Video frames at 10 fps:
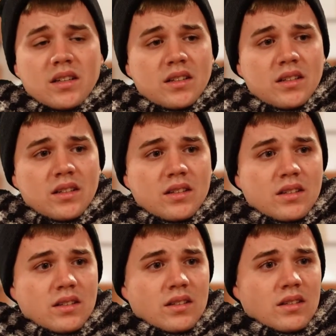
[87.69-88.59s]
what happened to
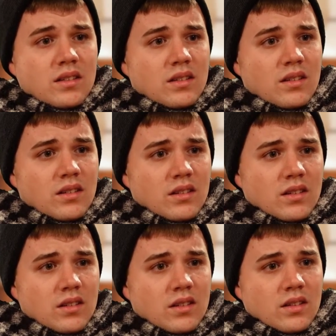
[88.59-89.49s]
respecting and loving
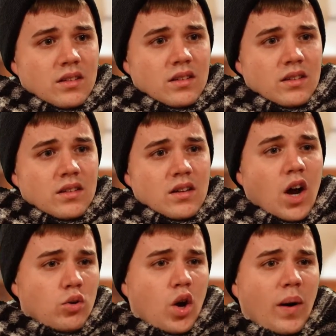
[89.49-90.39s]
everybody?
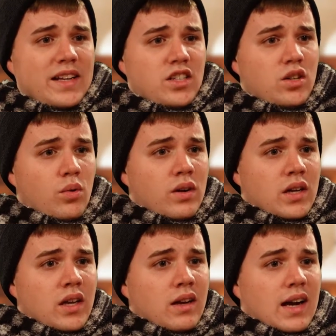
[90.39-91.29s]
Oh no, I do.
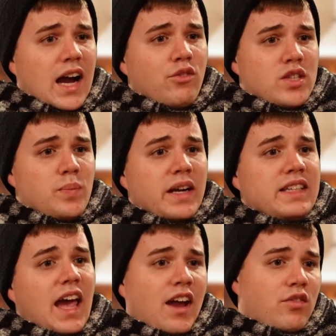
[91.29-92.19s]
I
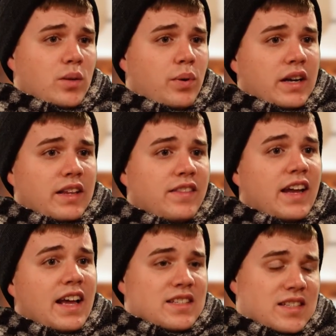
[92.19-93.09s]
respect everybody
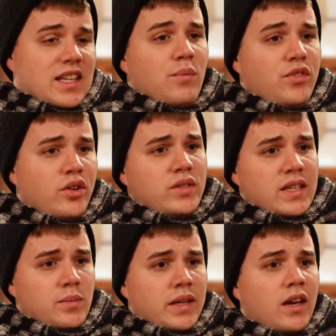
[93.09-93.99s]
that has the same views
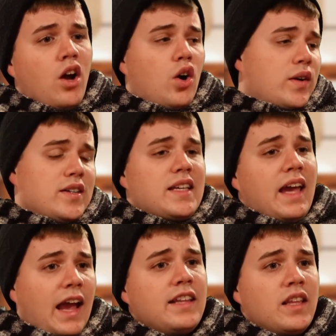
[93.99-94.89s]
as me, or else I
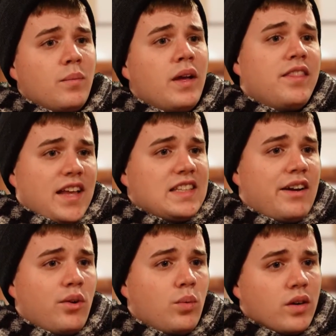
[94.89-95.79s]
hate them. That's how it